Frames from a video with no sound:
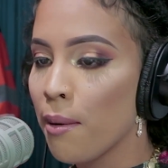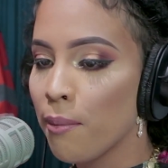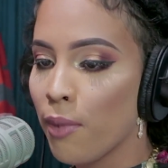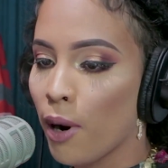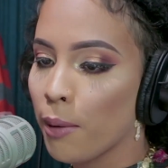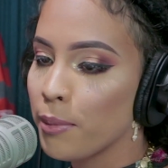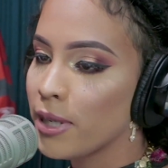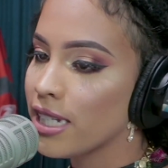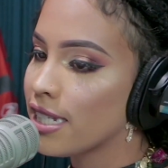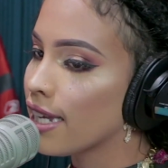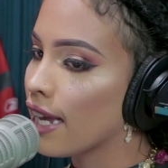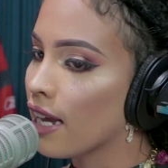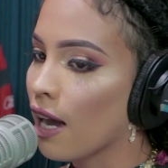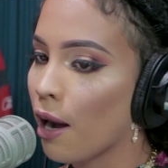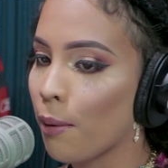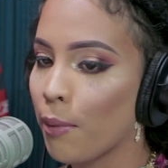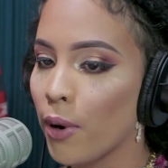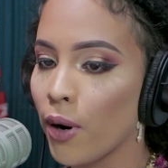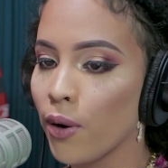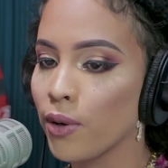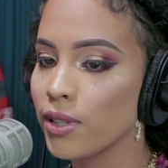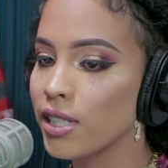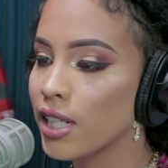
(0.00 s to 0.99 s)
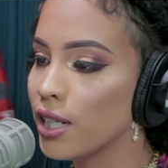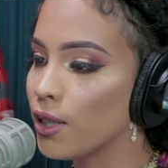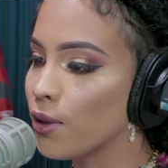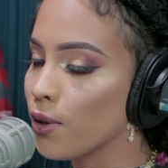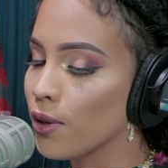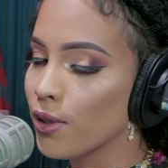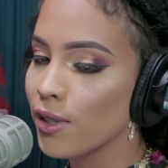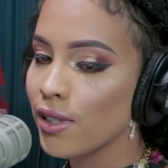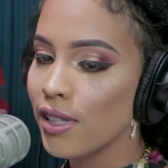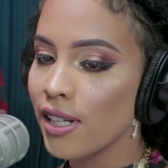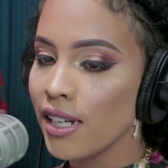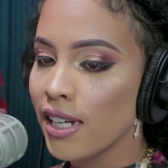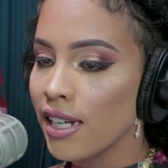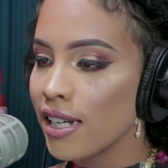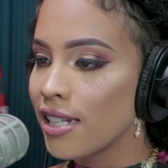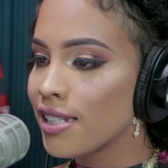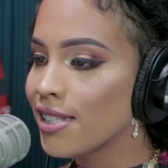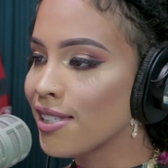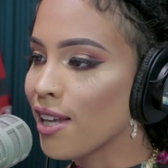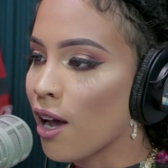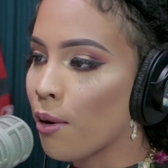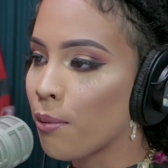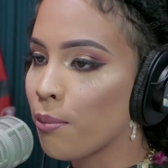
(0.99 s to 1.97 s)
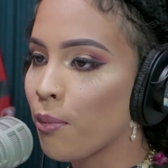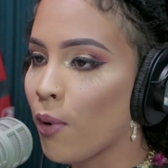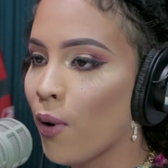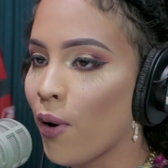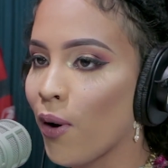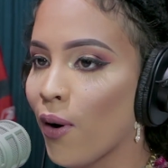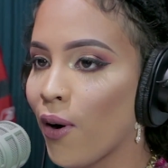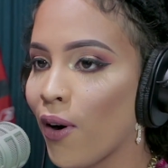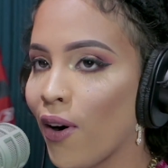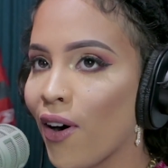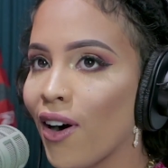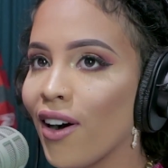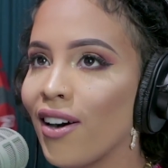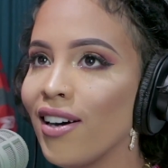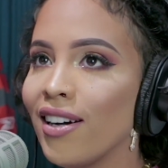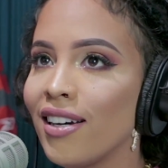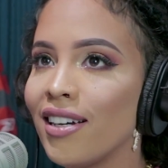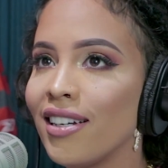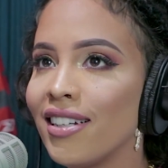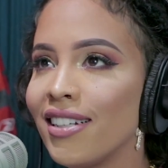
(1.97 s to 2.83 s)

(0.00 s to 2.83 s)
Probably sing about, you know, some more